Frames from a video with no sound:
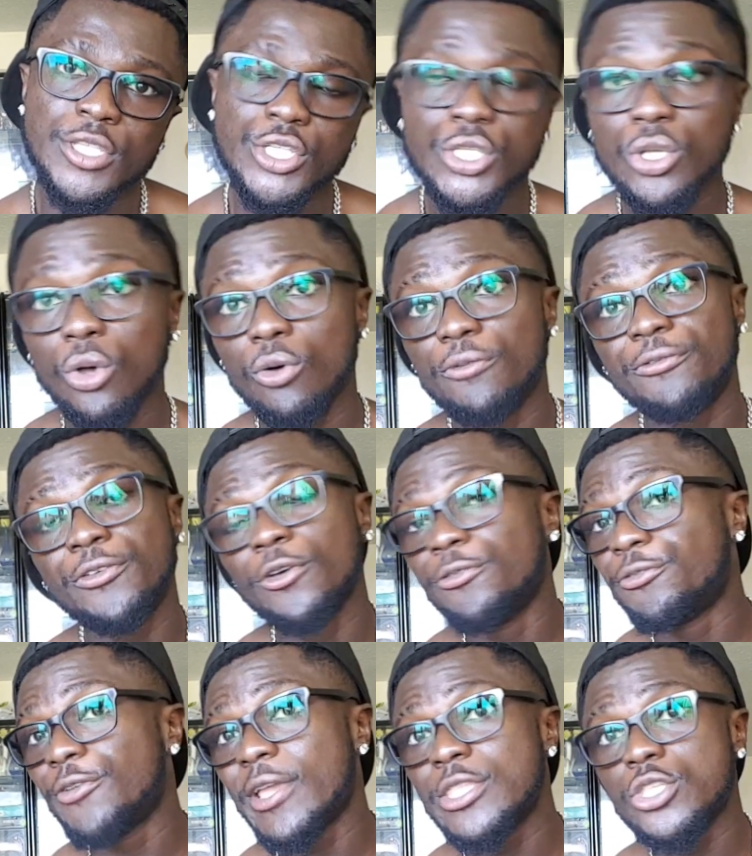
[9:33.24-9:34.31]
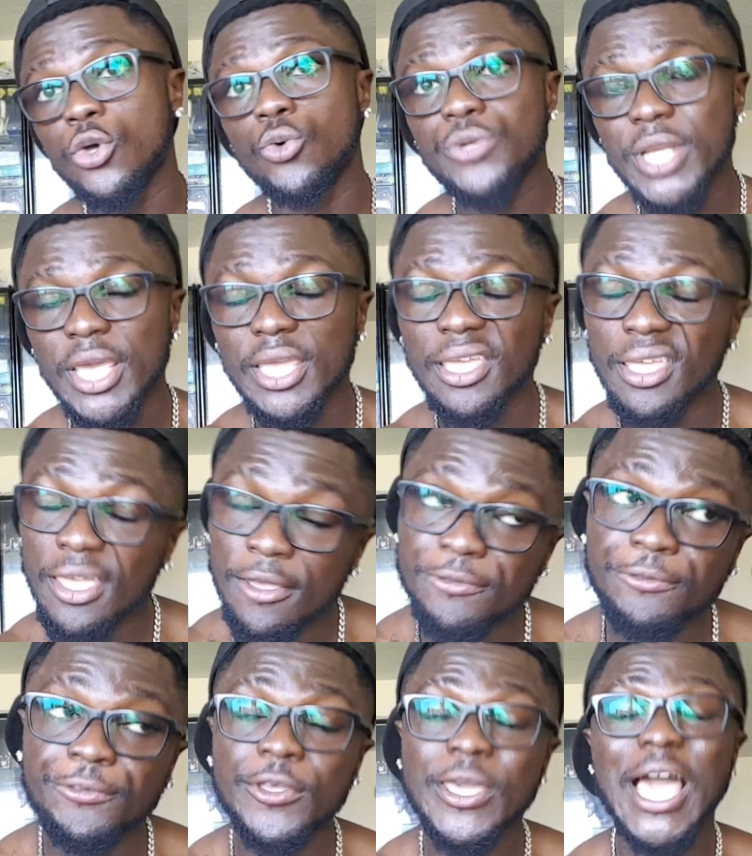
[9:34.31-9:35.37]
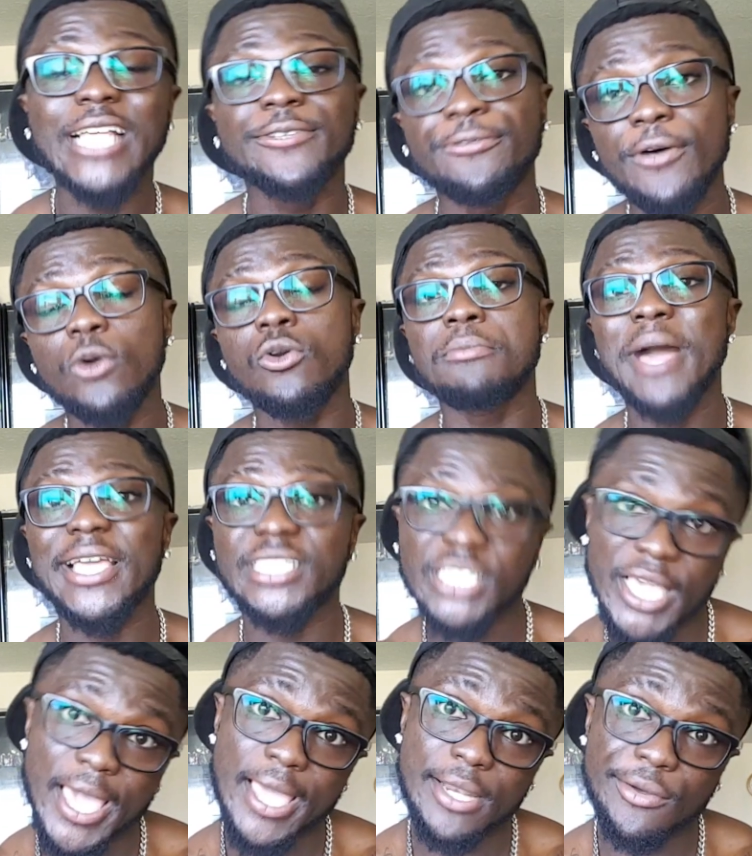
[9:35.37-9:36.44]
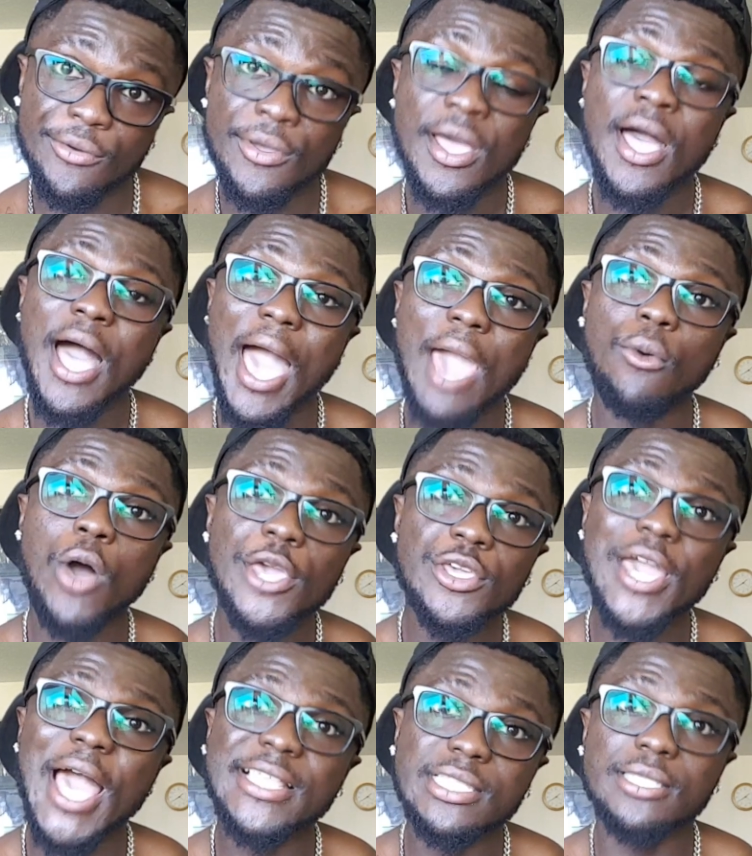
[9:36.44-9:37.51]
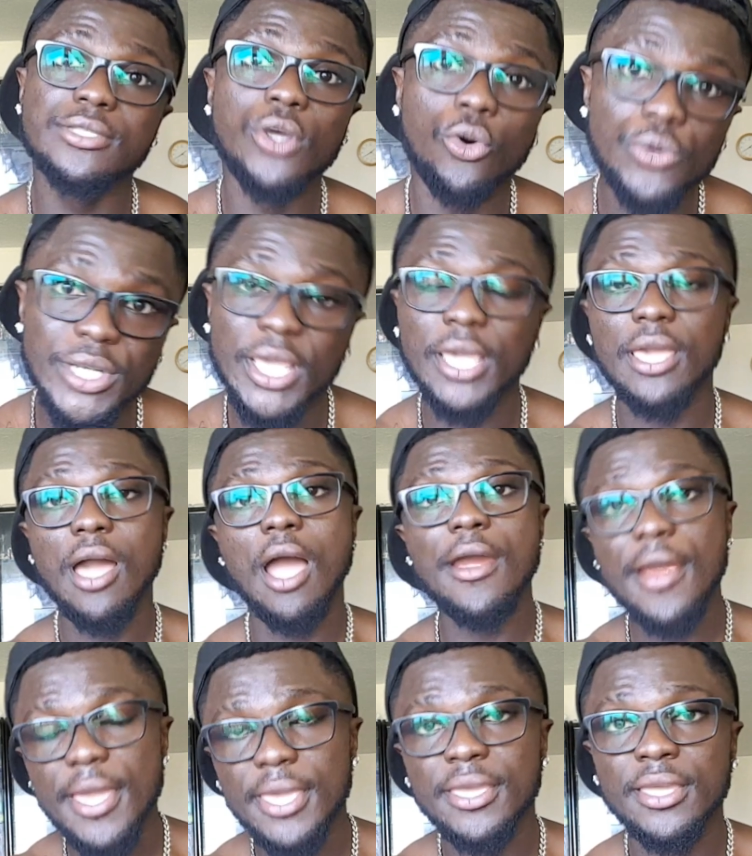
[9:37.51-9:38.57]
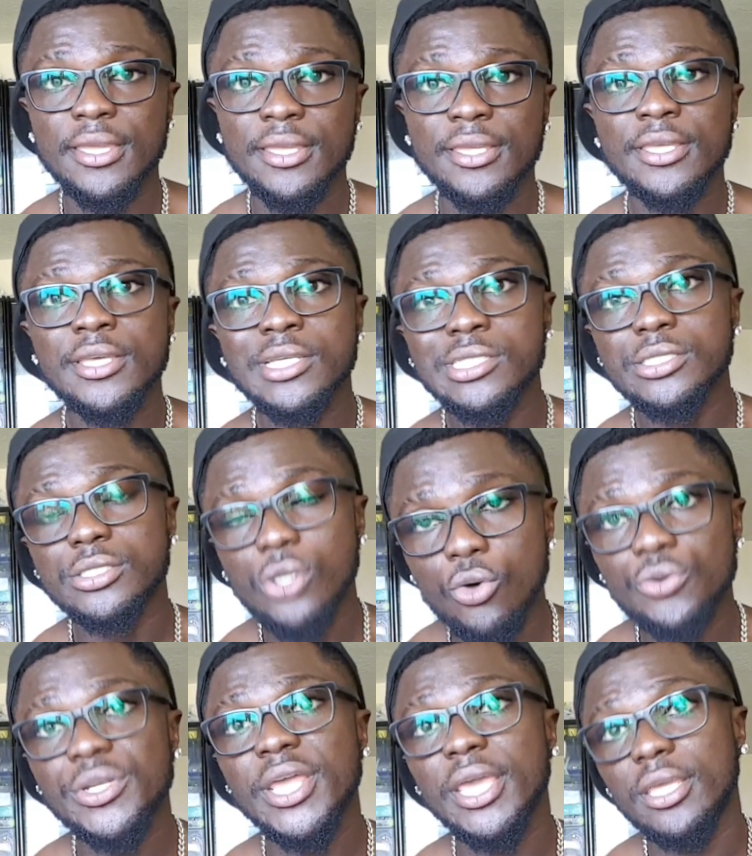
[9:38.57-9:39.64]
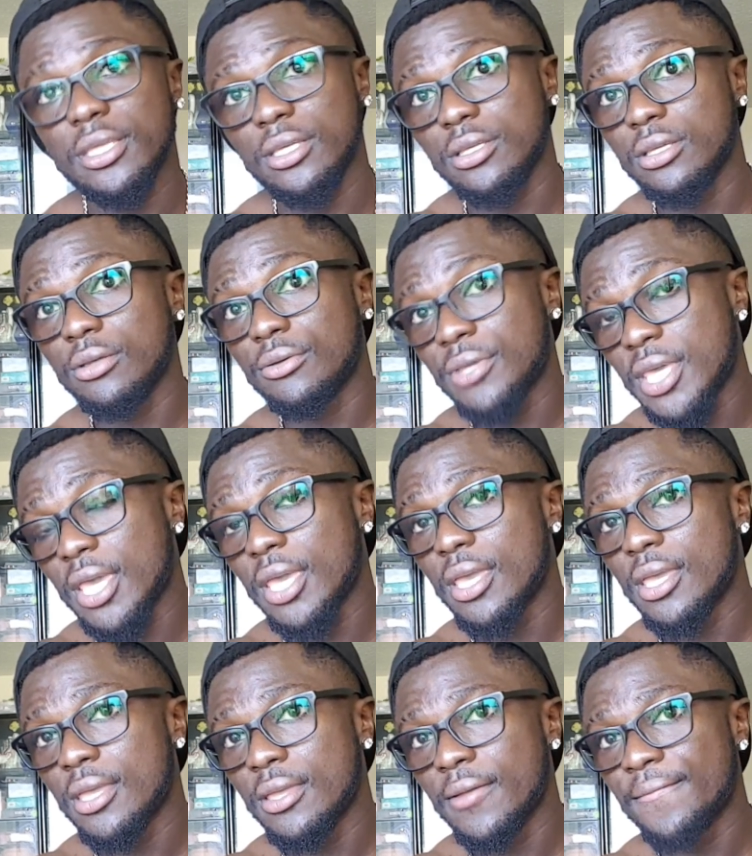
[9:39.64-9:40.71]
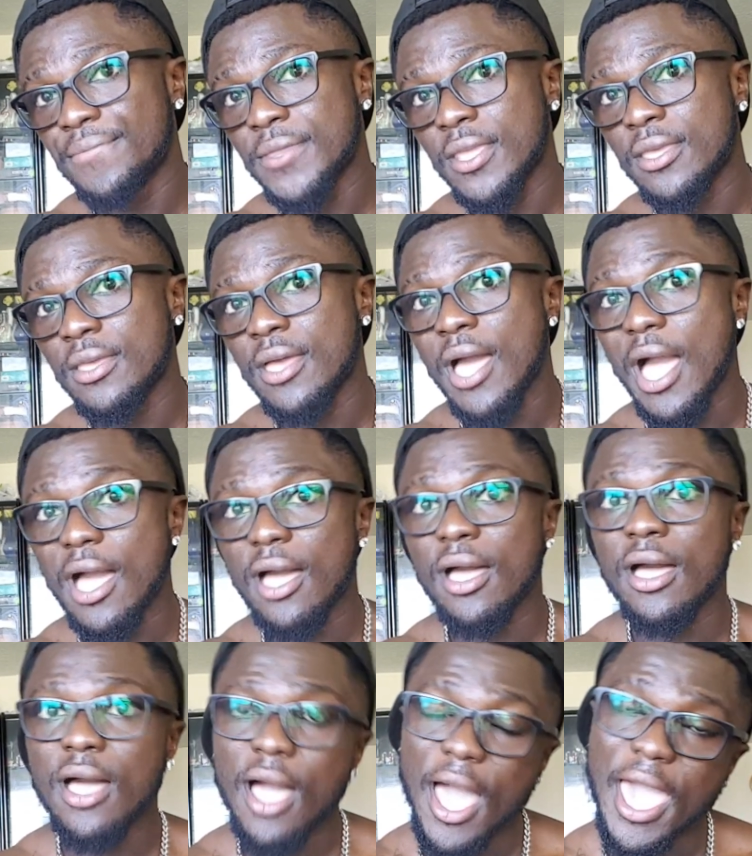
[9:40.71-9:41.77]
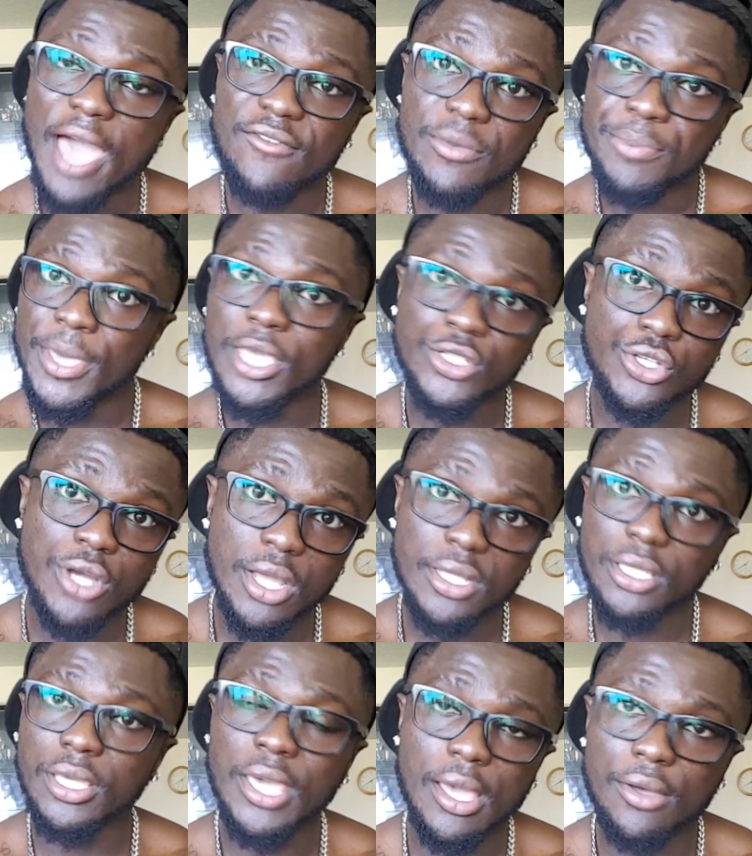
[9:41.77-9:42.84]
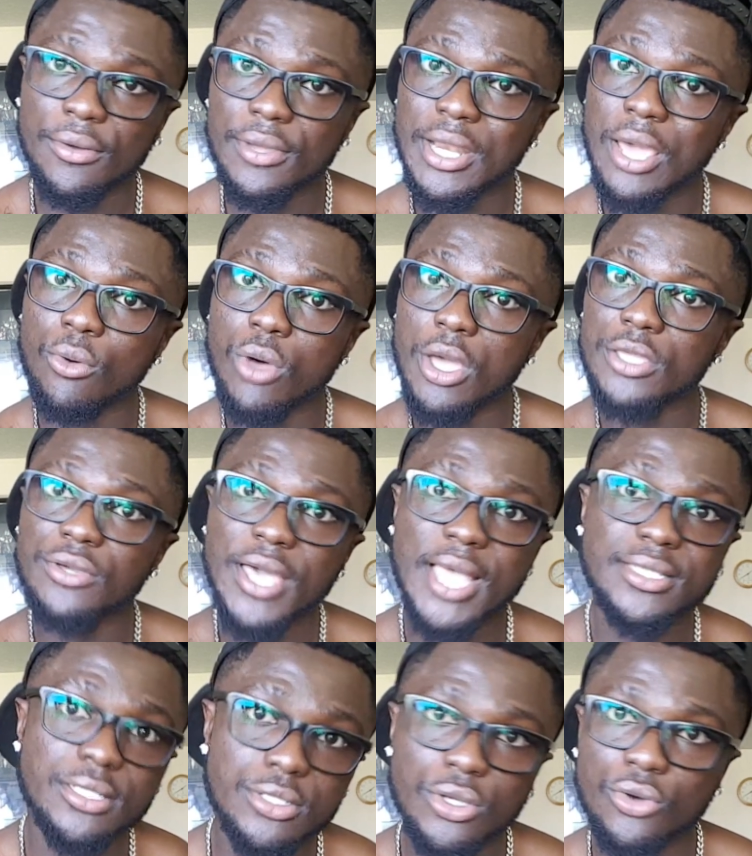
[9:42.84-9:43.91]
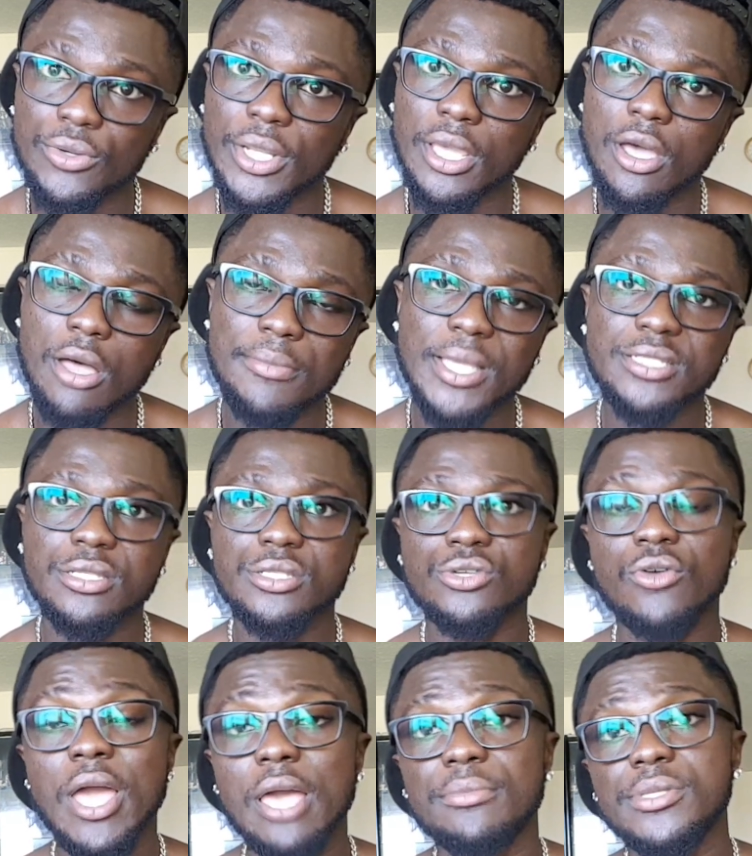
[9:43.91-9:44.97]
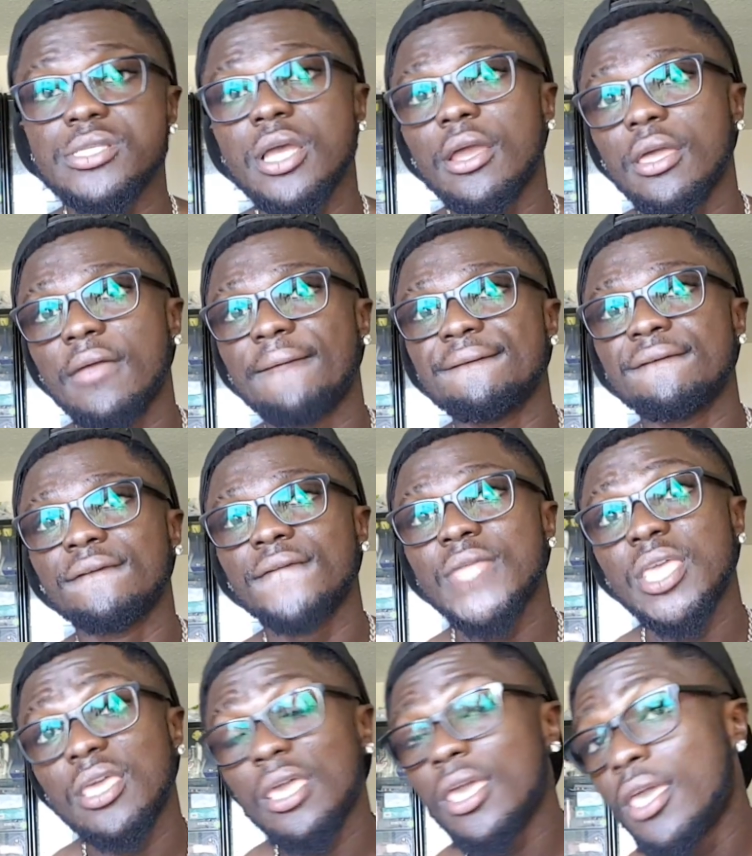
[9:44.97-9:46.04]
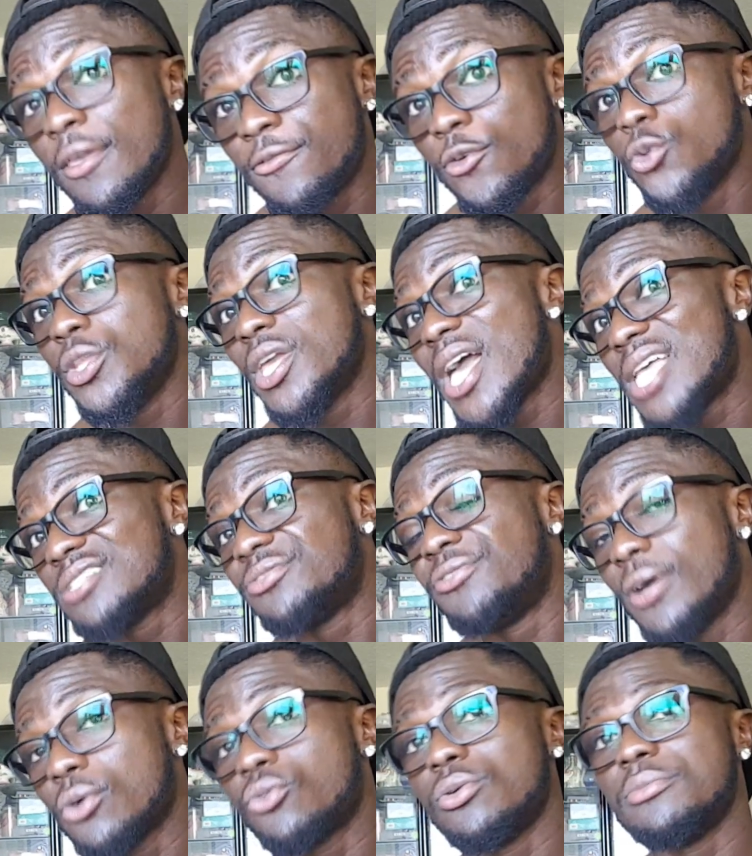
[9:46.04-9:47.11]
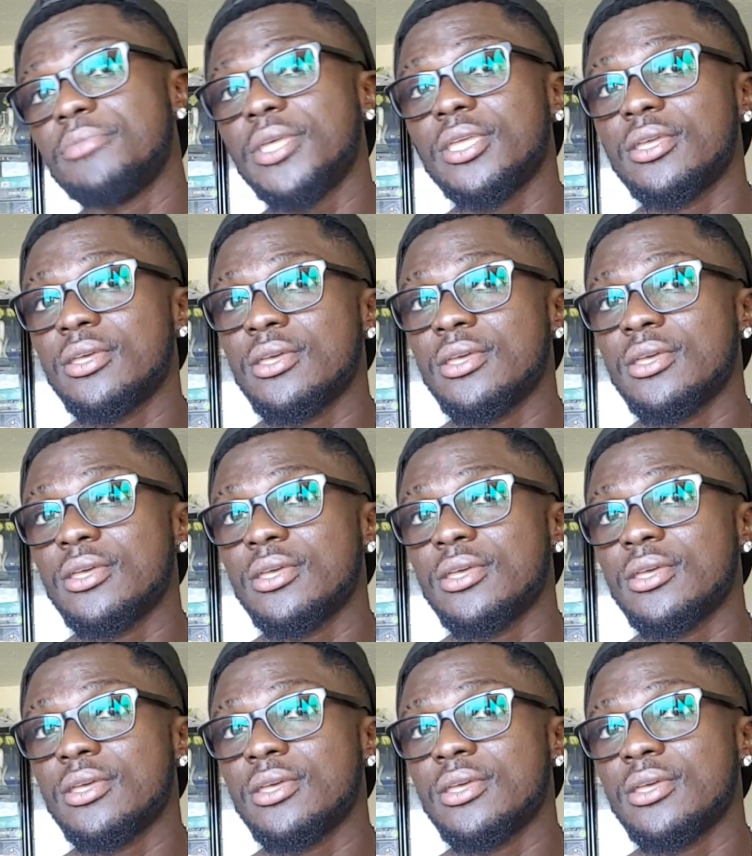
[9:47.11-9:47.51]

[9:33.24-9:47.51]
So feel free and donate. If you guys fuck with my channel, I want you guys to donate, alright? Donate, okay? I have a Patreon account and I want you guys to donate, all my subscribers, alright? If only you guys fuck with me.